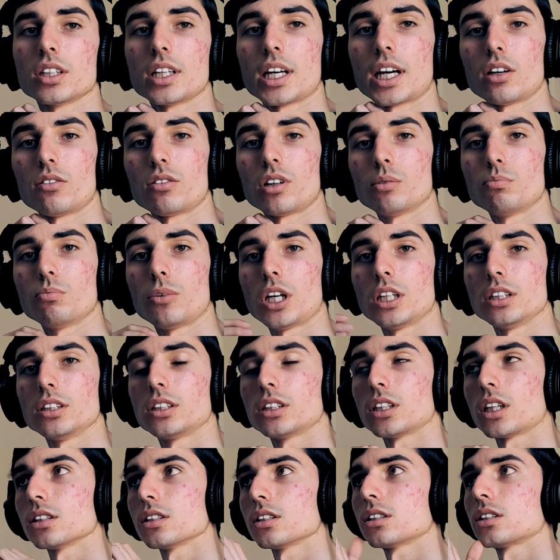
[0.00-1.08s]
now I might
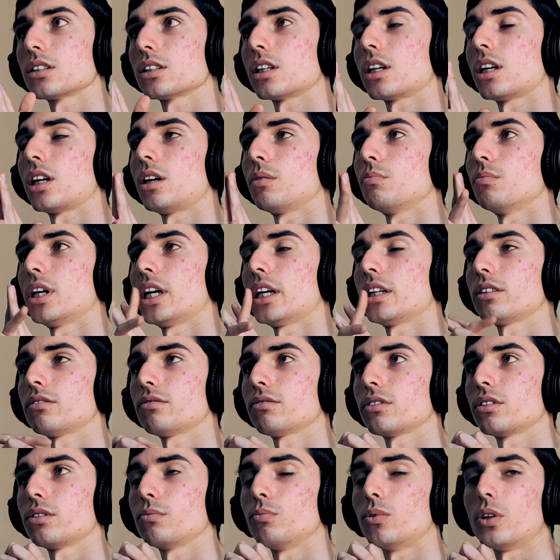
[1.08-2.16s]
just add a
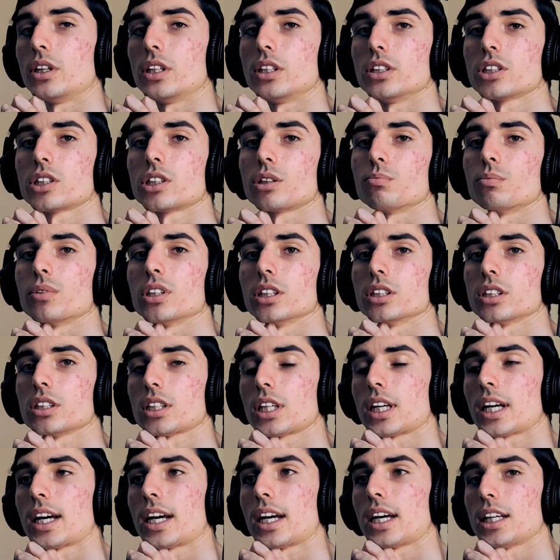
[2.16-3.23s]
few more instruments,
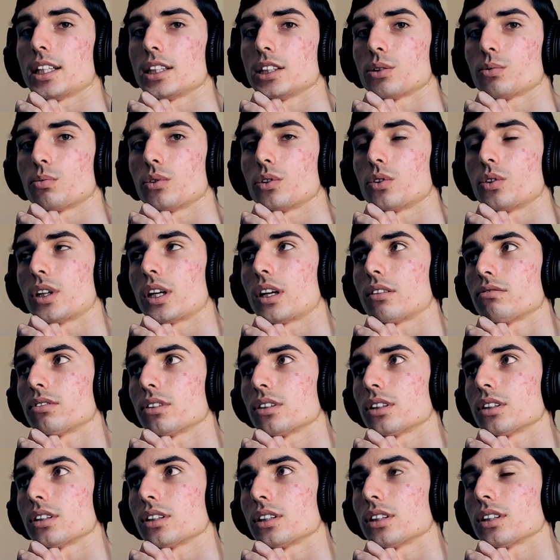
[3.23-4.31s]
and we'll have
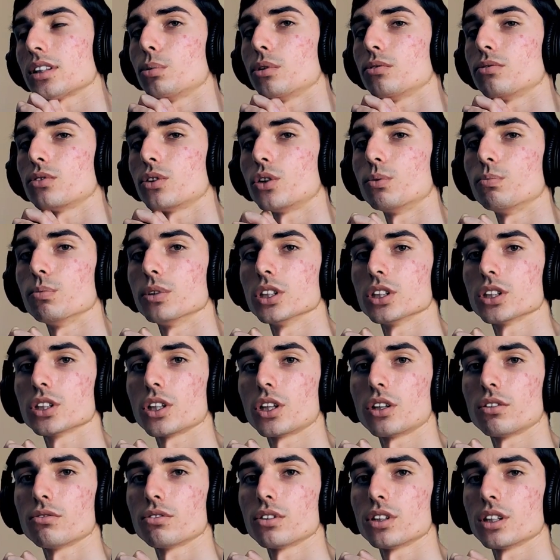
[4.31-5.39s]
a performance
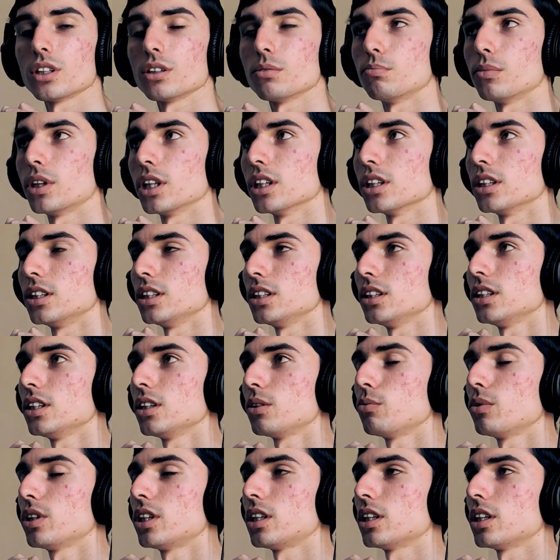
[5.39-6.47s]
of the melody
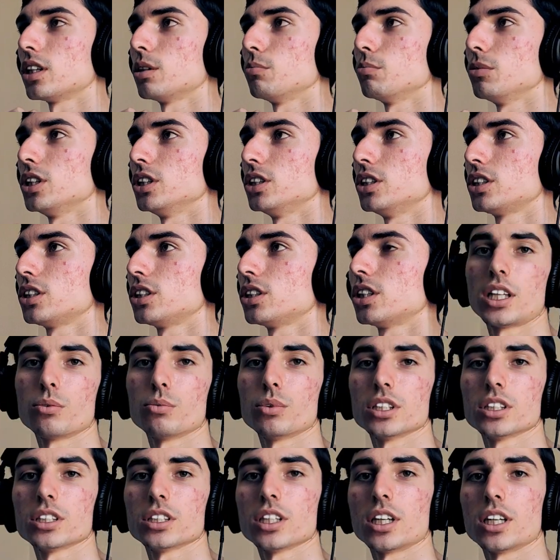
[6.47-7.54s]
with the image that we
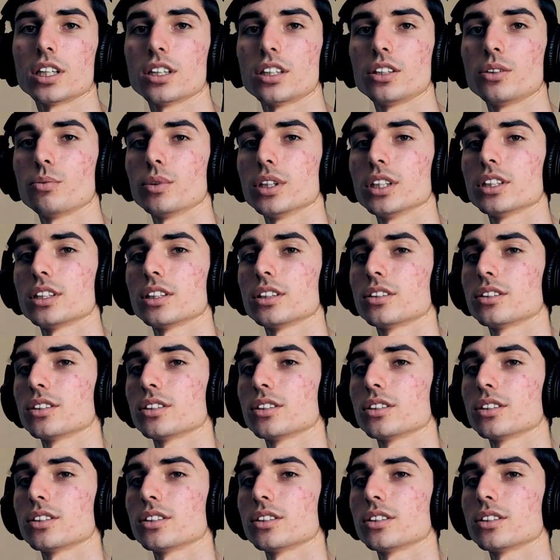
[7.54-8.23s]
started with.